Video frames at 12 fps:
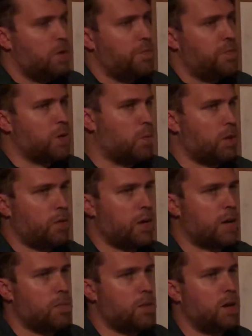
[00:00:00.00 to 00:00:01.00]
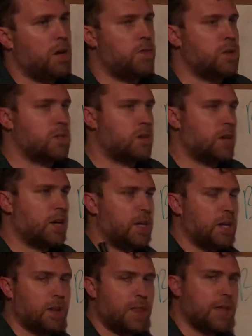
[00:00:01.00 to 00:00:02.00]
Don't really recommend it. If you start getting
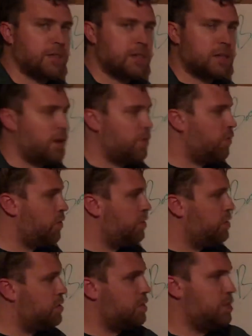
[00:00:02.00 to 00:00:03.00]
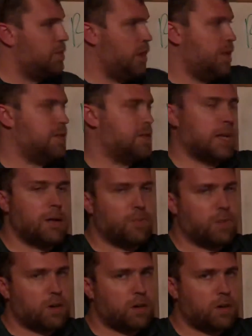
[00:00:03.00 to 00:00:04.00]
into that stuff, it's time
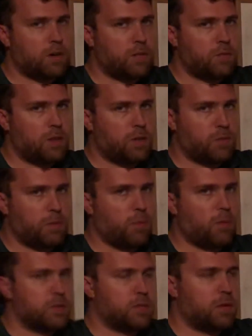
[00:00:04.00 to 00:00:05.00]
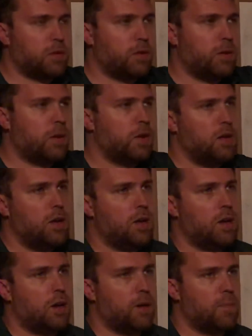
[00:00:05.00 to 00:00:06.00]
for a 3-port solenoid.
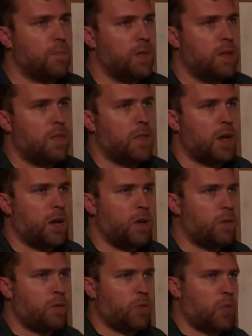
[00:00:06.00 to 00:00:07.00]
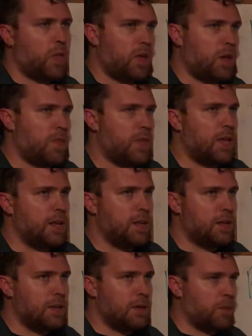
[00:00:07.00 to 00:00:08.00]
The other thing that
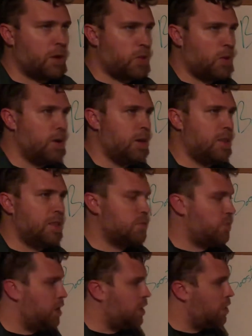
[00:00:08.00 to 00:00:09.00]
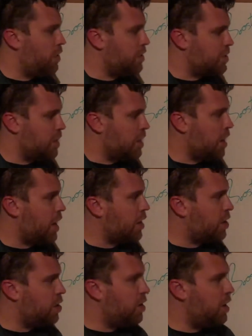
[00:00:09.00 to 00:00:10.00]
I'm going to throw into this video that's not
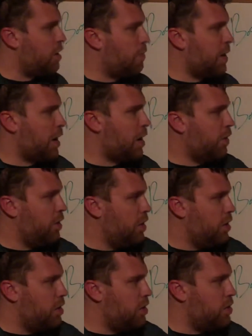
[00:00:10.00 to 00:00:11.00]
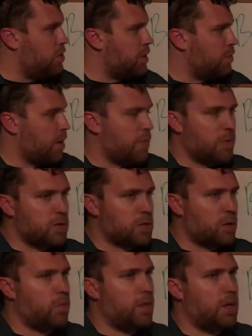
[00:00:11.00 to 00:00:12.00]
good about using reference
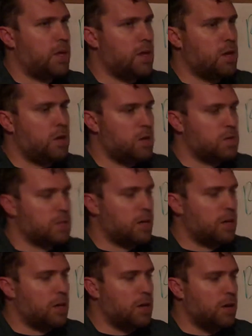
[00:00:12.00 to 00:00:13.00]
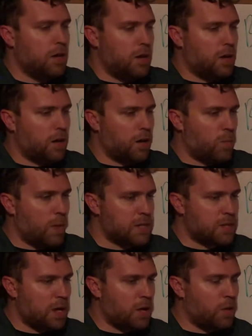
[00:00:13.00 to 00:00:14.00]
only and using
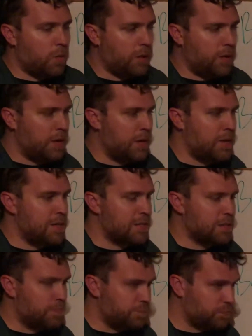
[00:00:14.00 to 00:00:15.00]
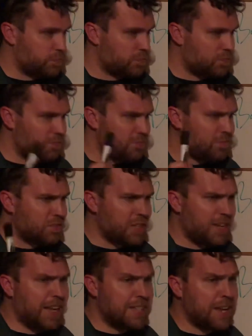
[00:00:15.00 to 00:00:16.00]
wastegate only is
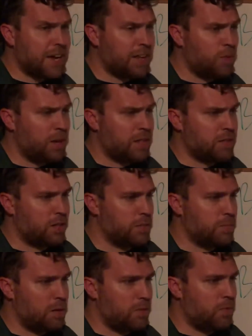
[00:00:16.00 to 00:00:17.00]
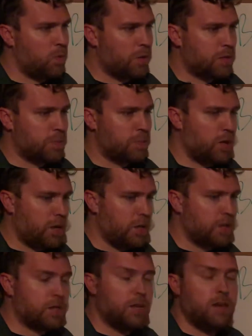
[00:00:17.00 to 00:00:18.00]
exactly what I talked about before.
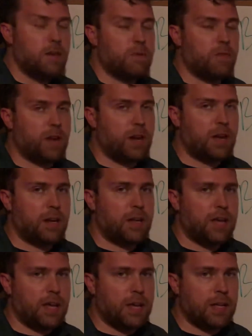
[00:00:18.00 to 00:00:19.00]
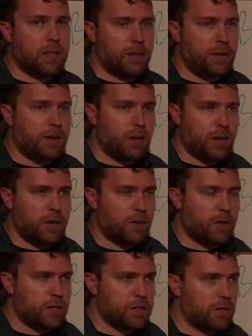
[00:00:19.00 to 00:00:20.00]
Springs provide a linear
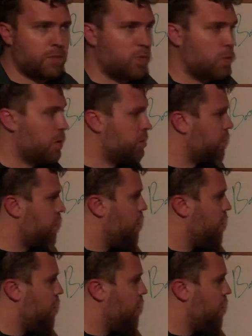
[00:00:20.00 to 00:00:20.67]
increasing force.